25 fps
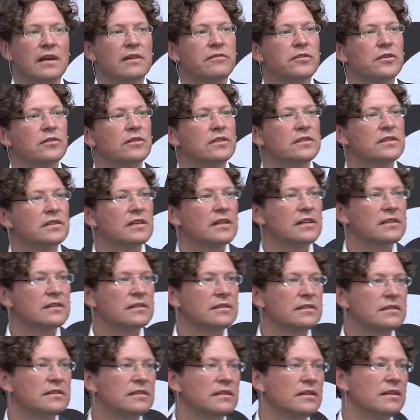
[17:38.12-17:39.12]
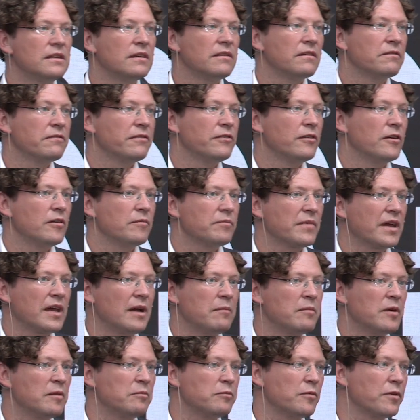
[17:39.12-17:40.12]
have a consultancy firm
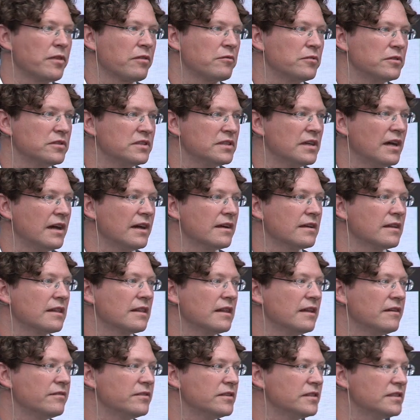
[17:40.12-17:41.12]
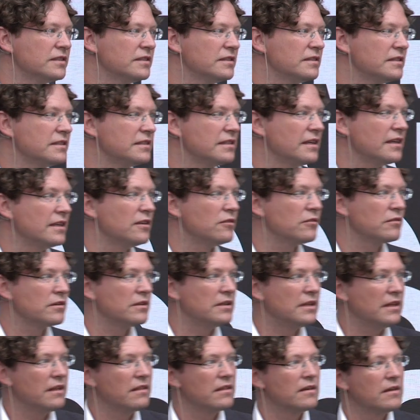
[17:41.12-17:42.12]
come up with good target levels and say you
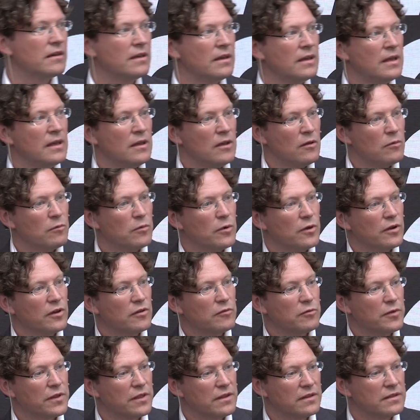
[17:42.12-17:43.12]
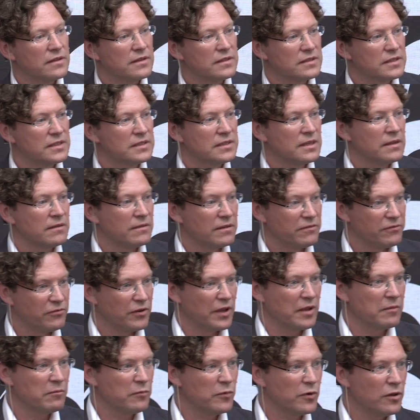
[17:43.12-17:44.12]
can either work within this
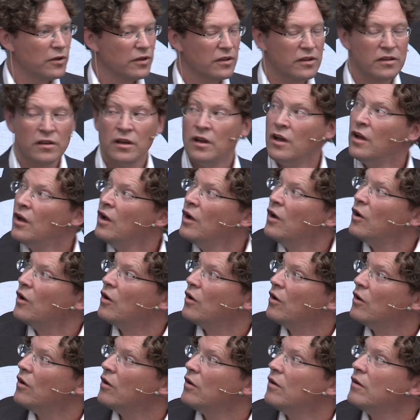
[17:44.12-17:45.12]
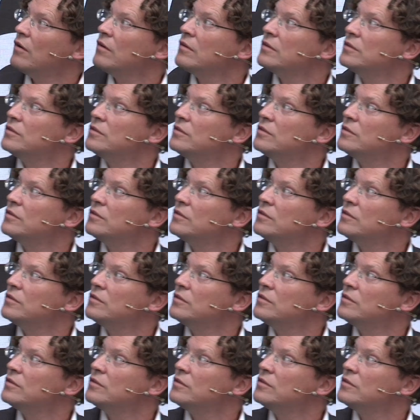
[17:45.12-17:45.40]
framework or